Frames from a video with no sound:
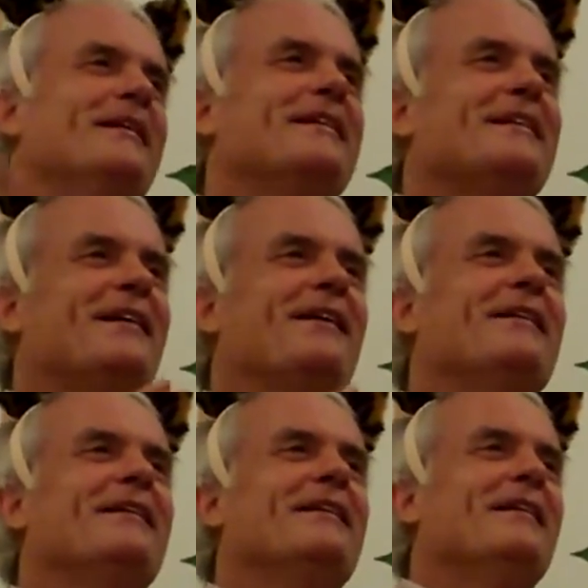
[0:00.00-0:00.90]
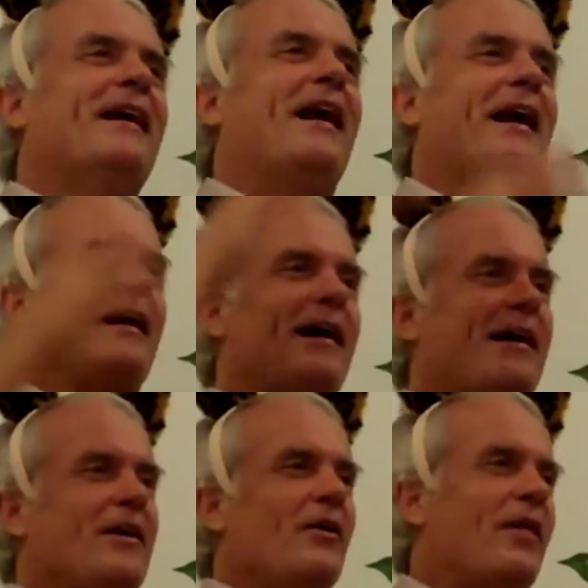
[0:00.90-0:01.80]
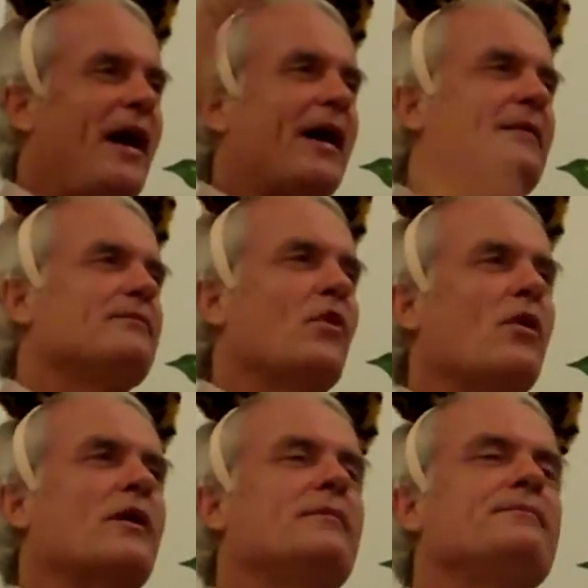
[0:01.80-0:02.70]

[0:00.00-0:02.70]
I know that, or